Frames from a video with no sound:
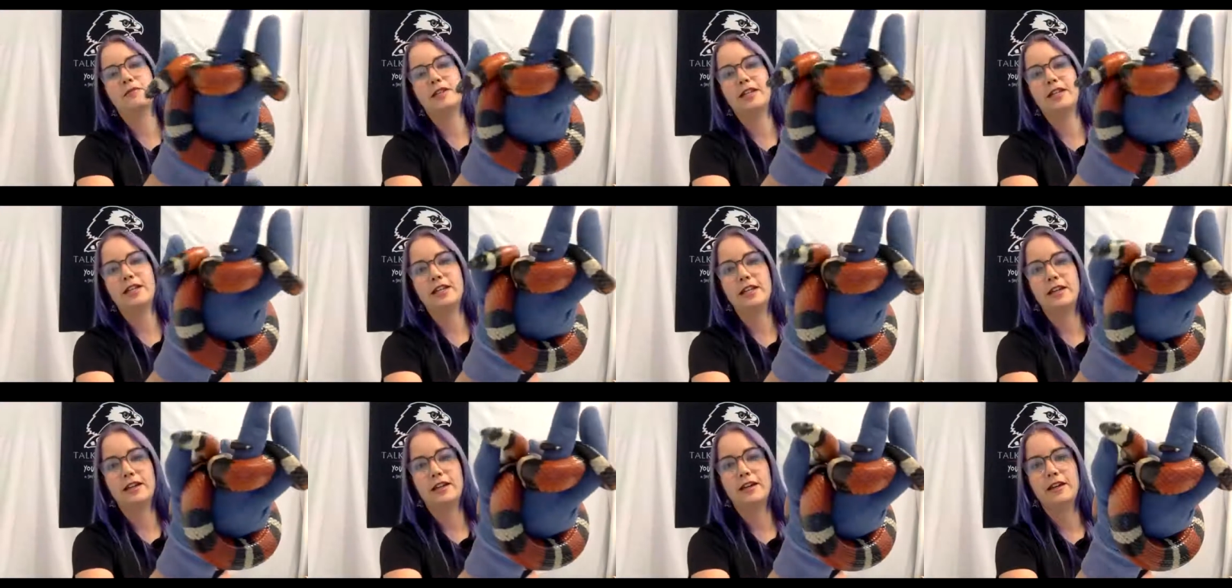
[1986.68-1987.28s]
to be
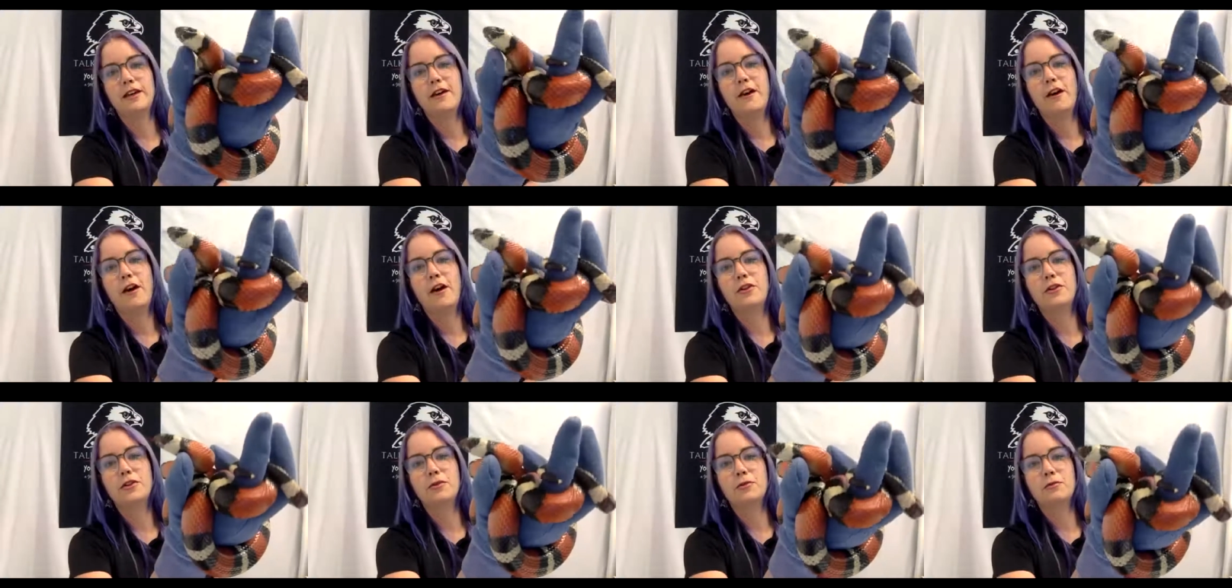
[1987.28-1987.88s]
eating
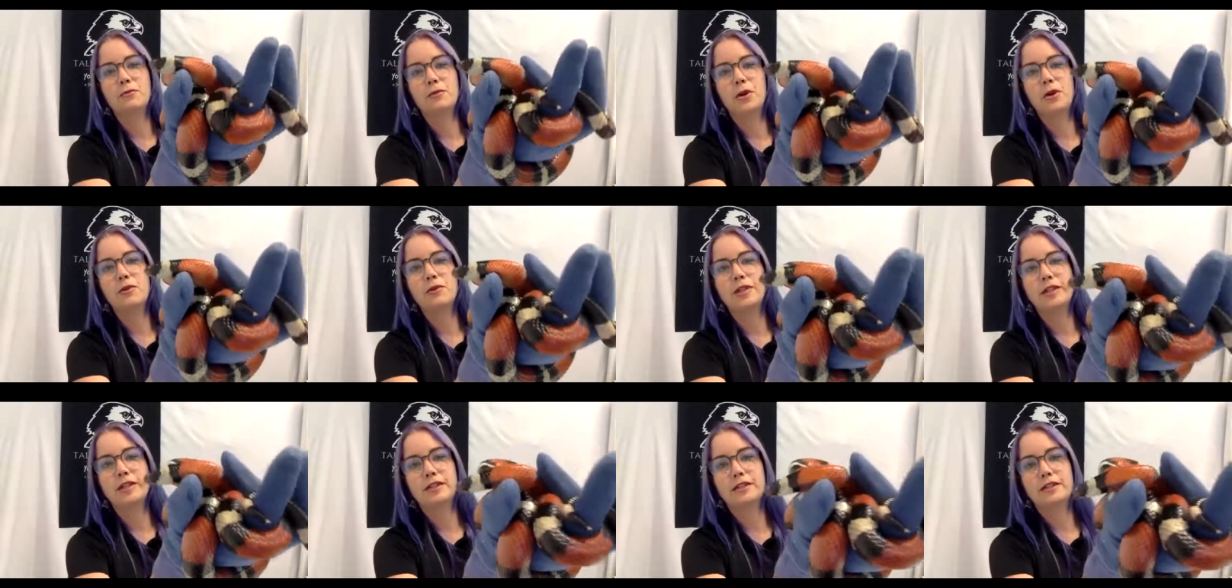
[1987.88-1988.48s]
all the
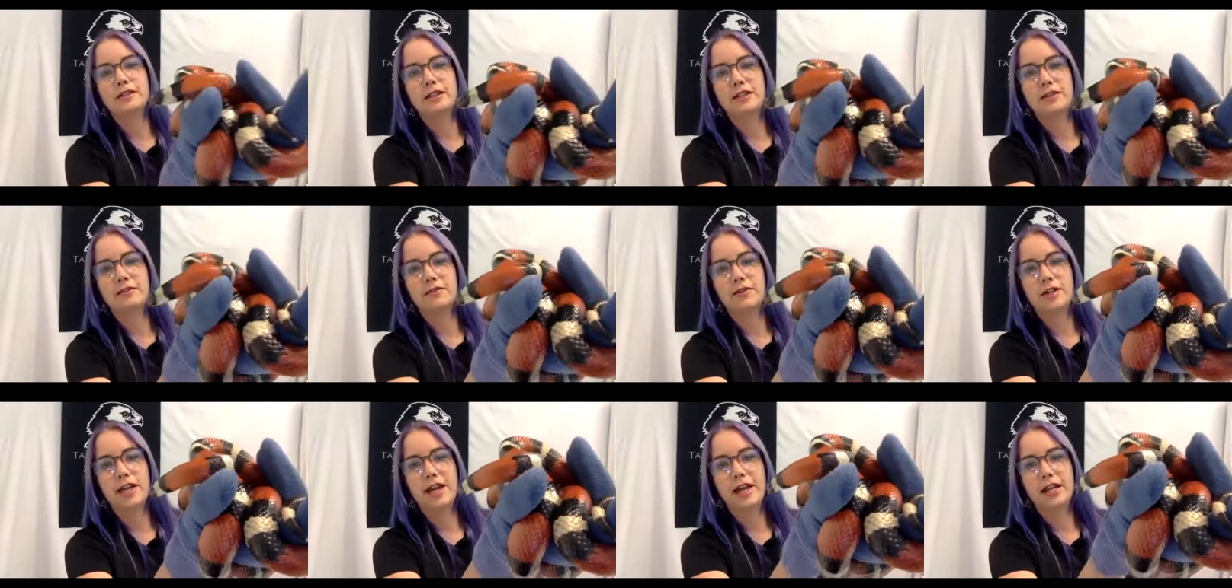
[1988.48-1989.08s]
rodents and
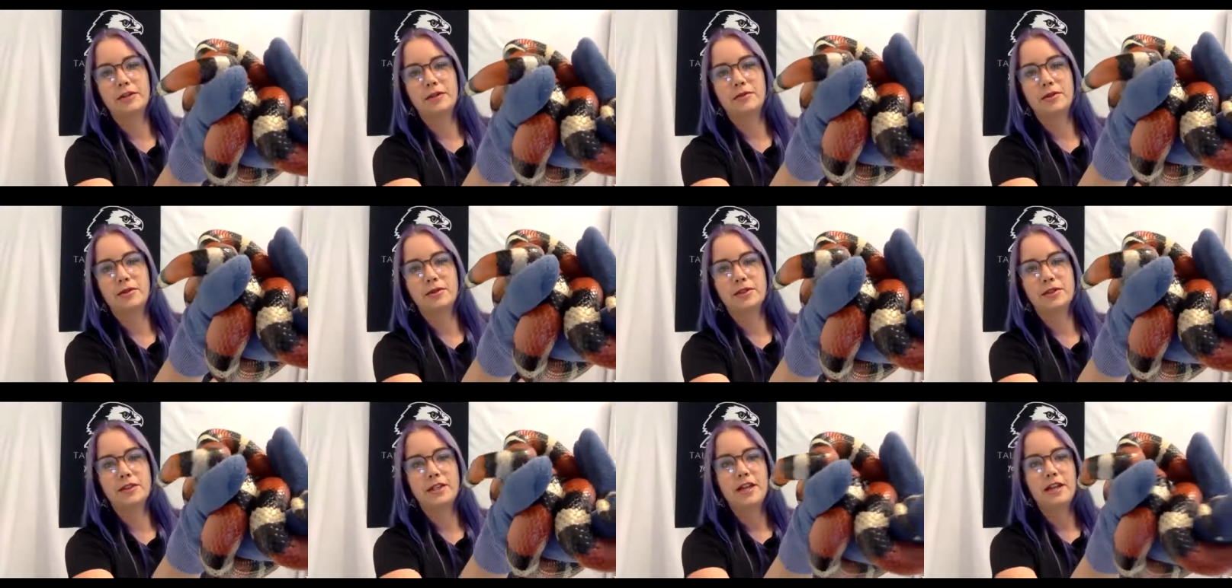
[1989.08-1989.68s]
different
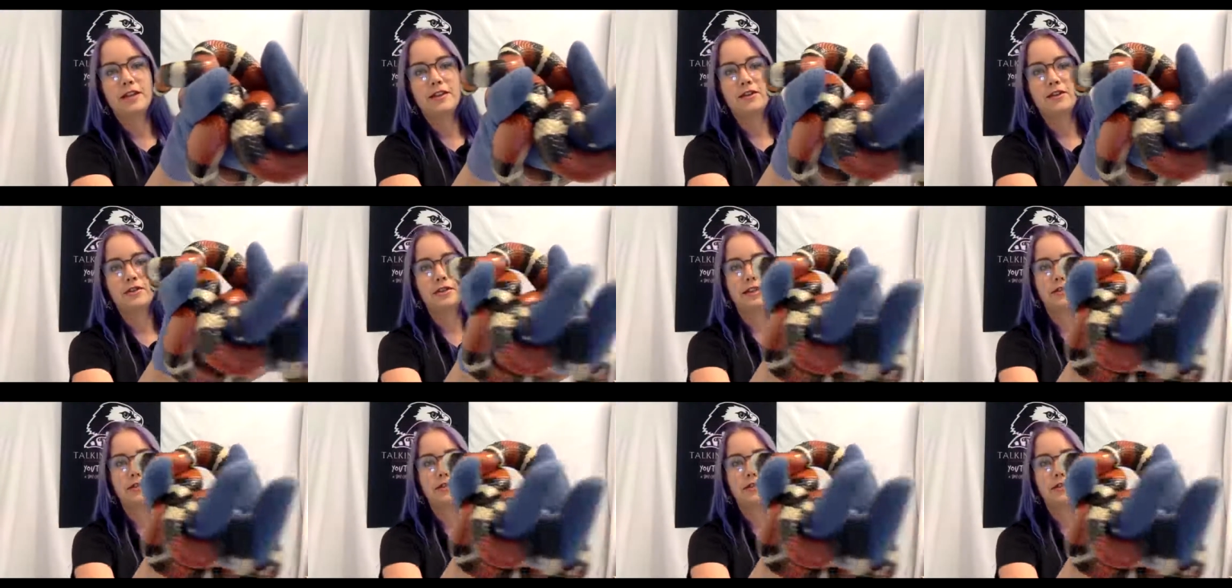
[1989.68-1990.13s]
animals that are